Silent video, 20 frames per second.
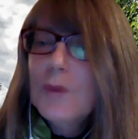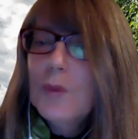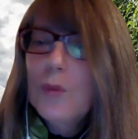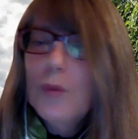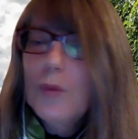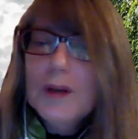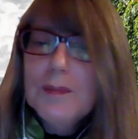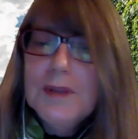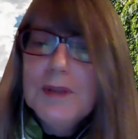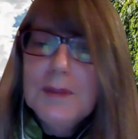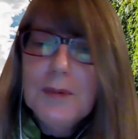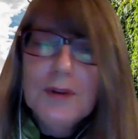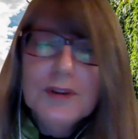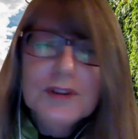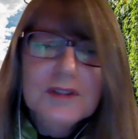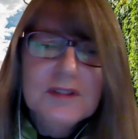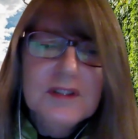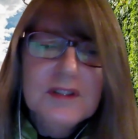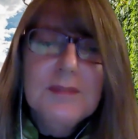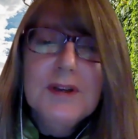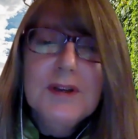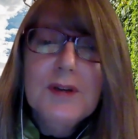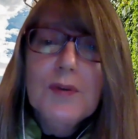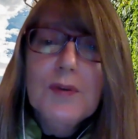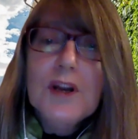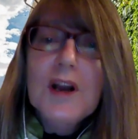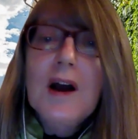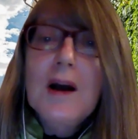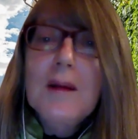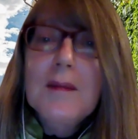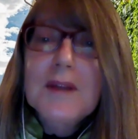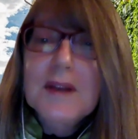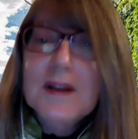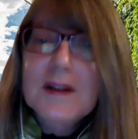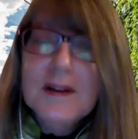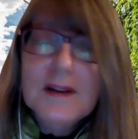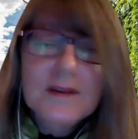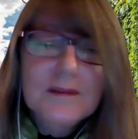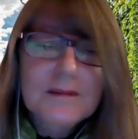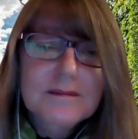What do people, does anybody want to comment
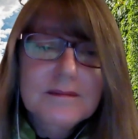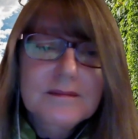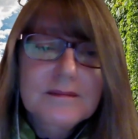on it?